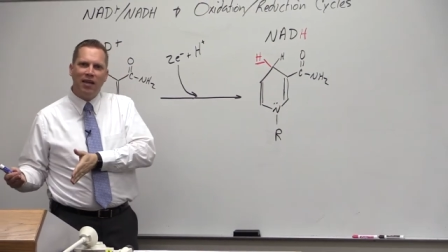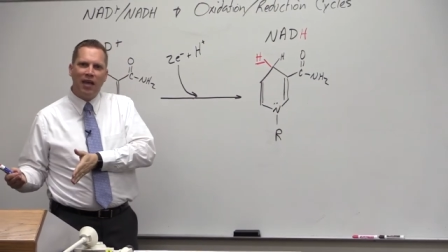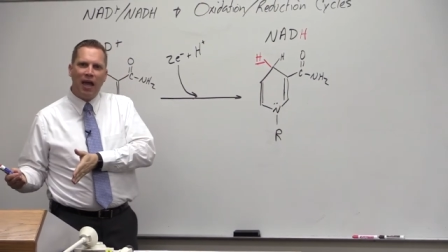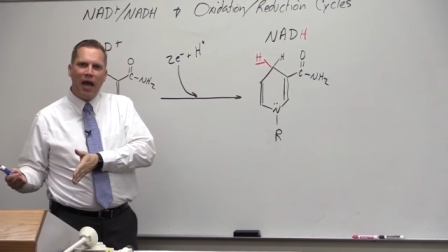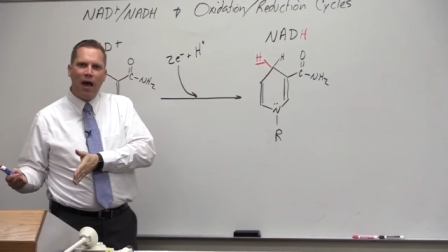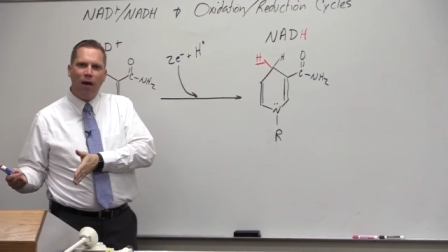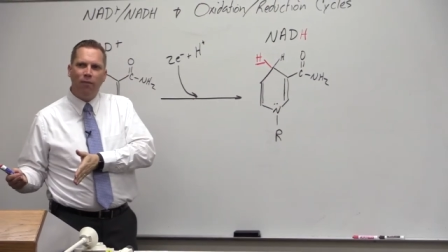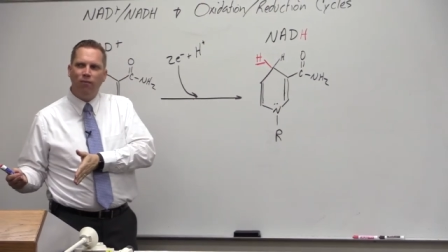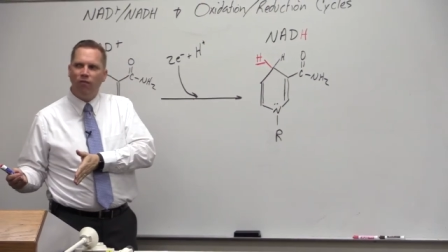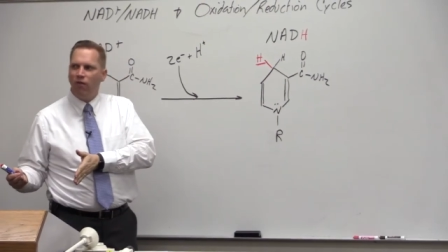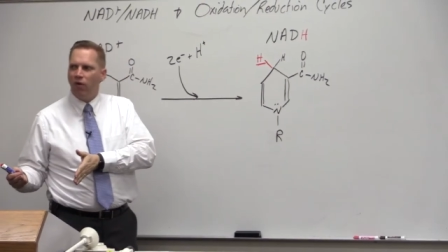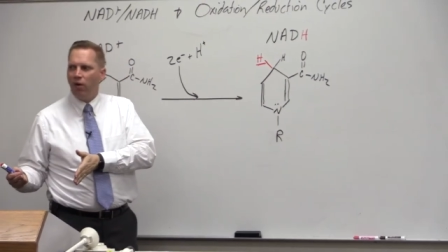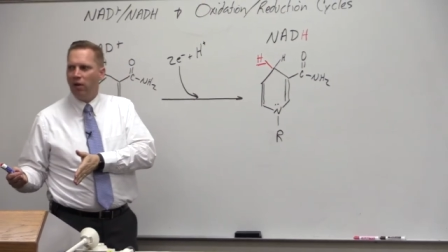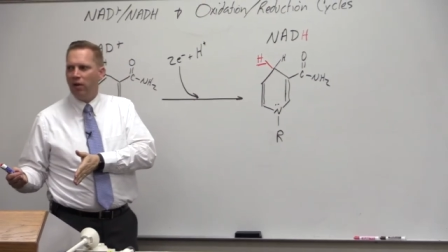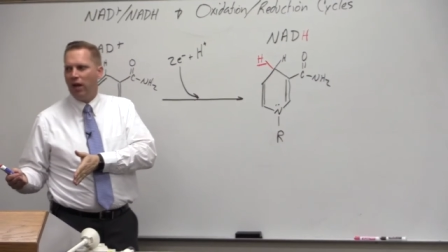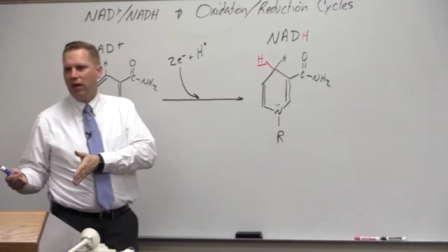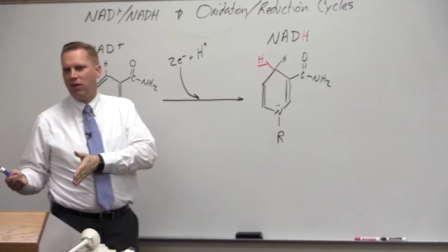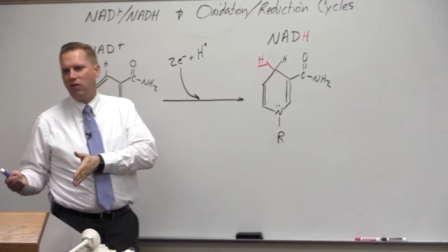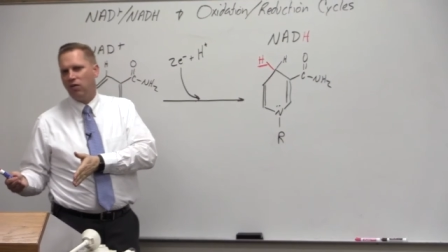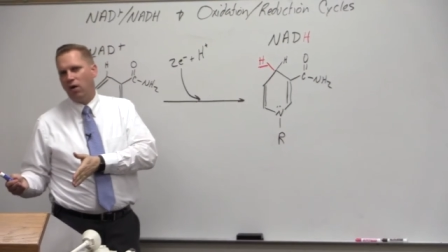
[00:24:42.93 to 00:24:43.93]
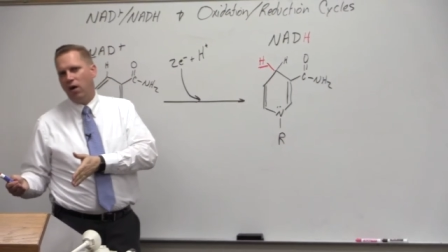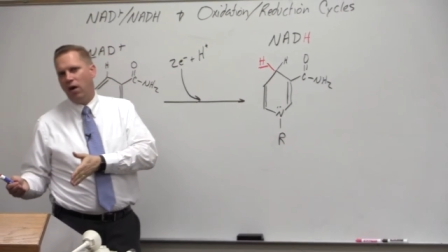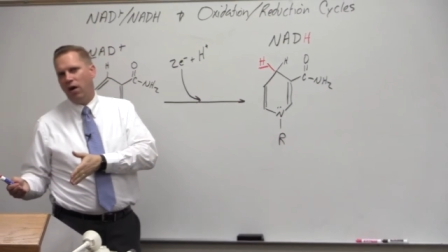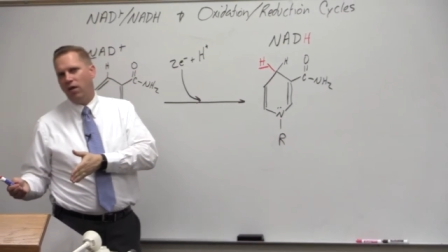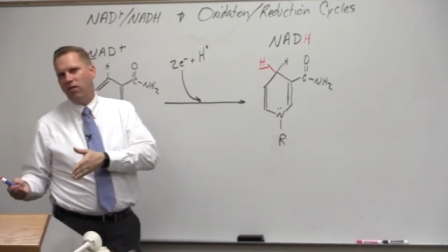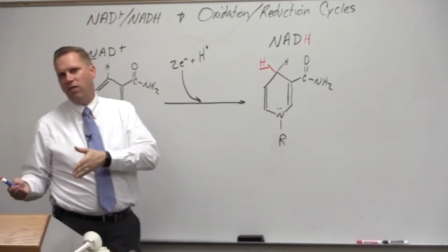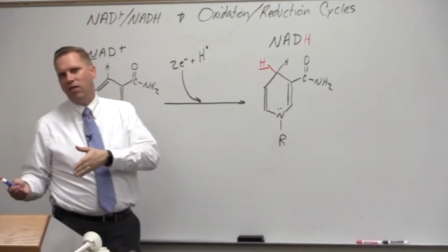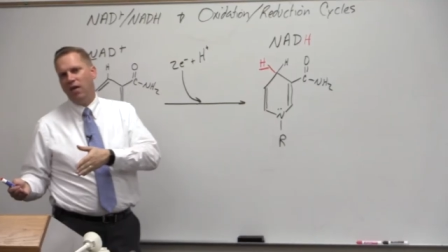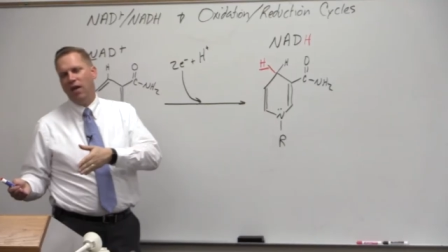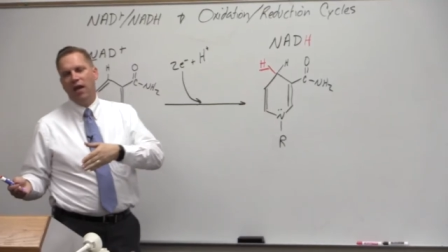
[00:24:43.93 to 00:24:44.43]
cab for
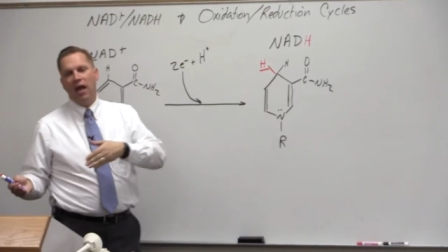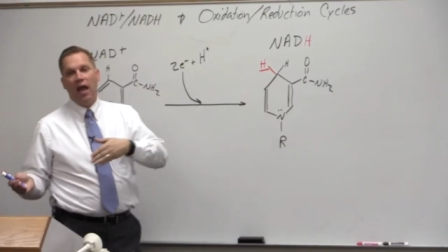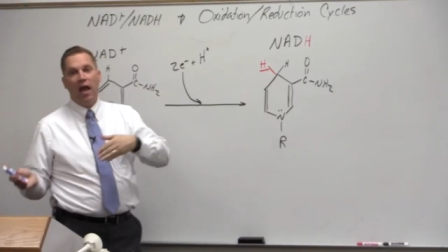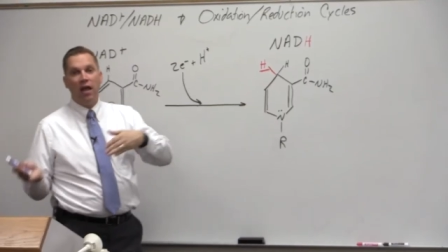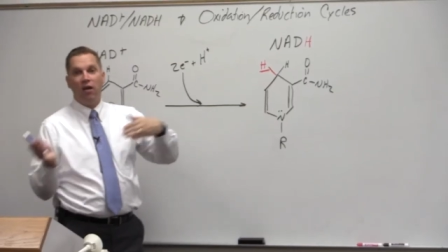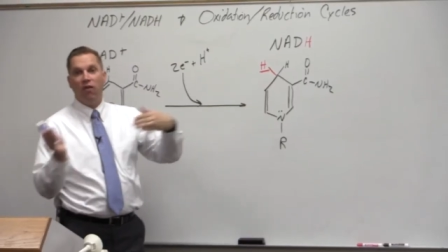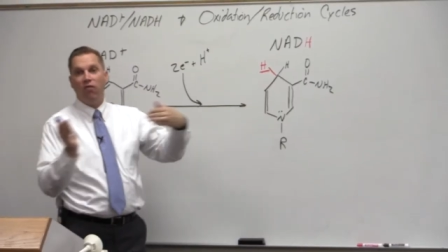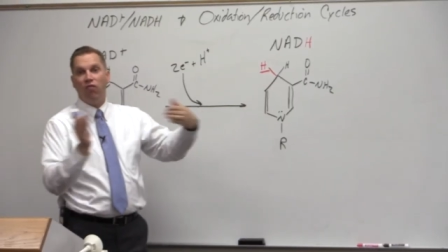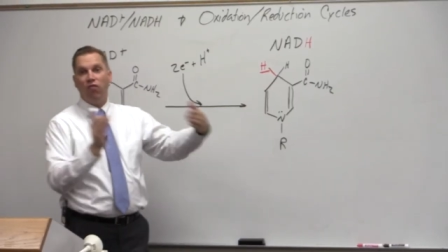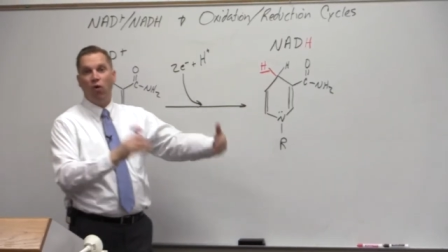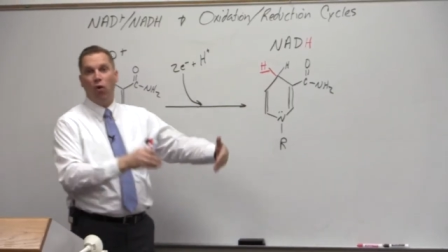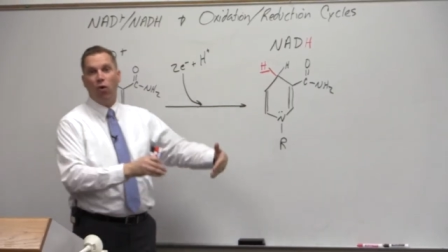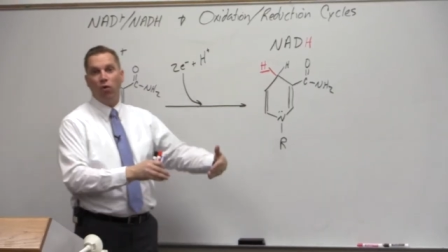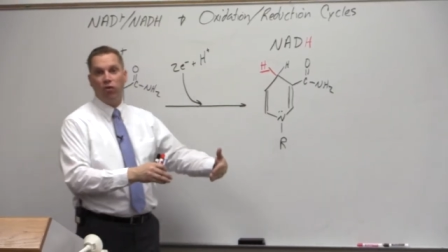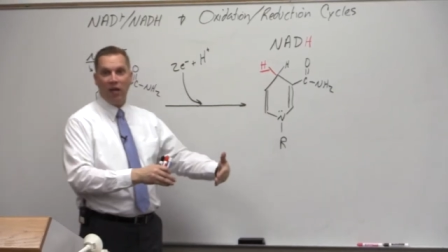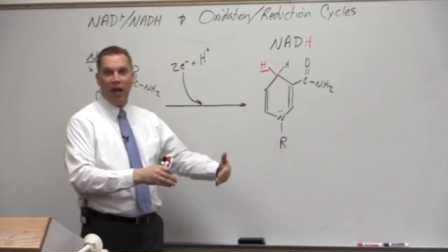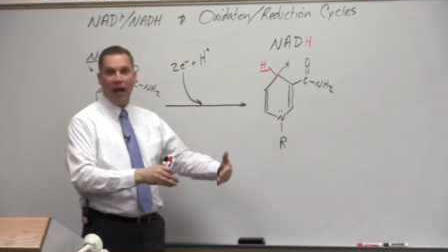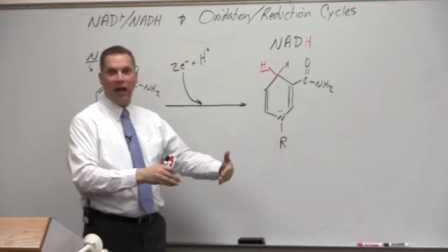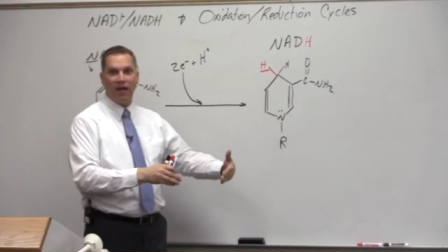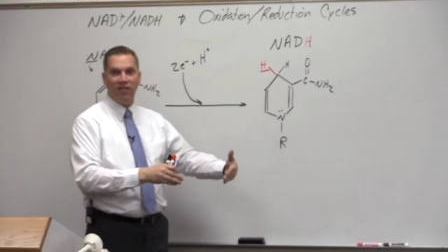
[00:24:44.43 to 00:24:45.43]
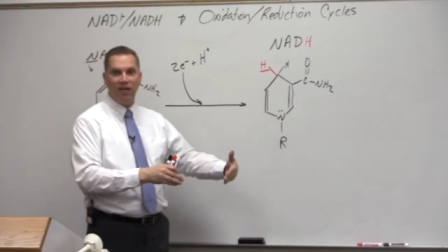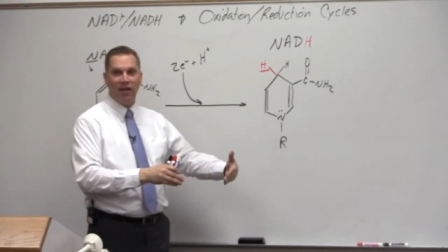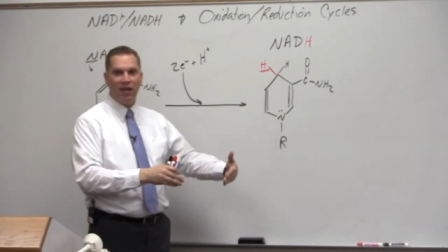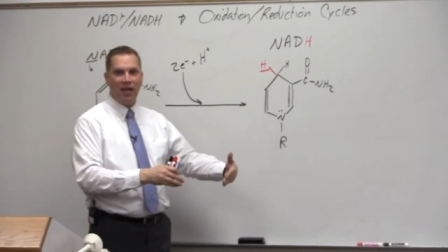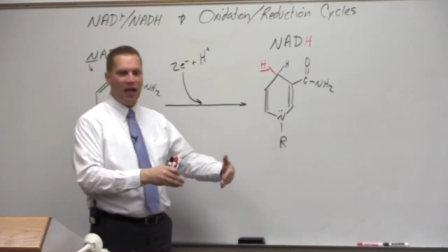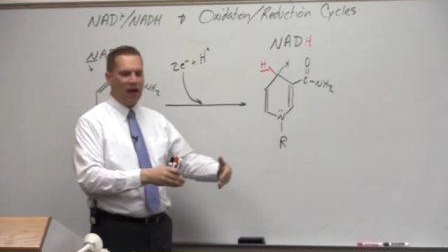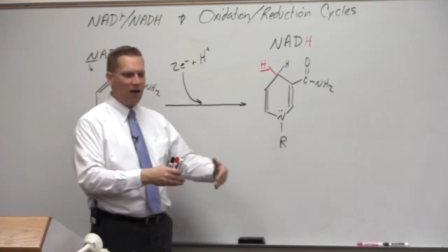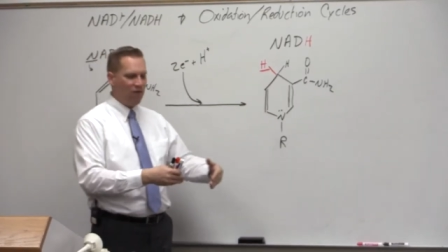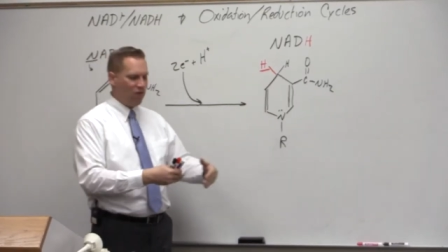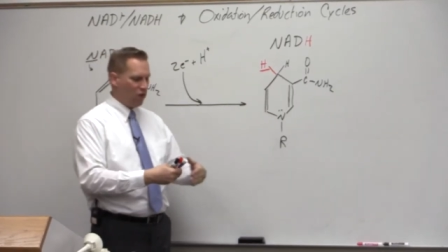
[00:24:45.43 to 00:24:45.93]
electrons and a full taxi
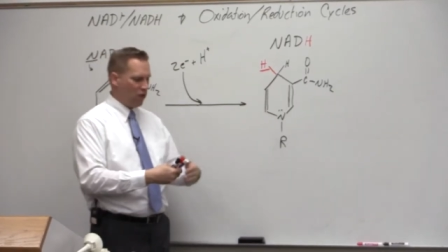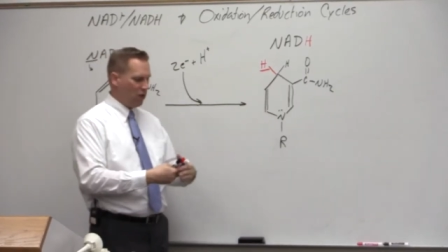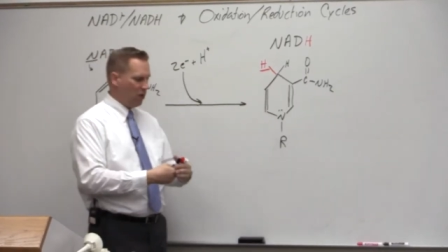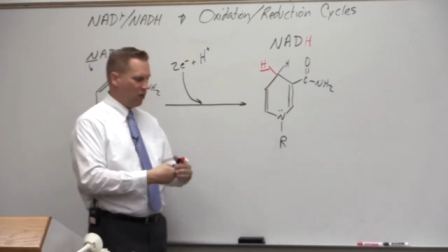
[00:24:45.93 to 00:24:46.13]
cab for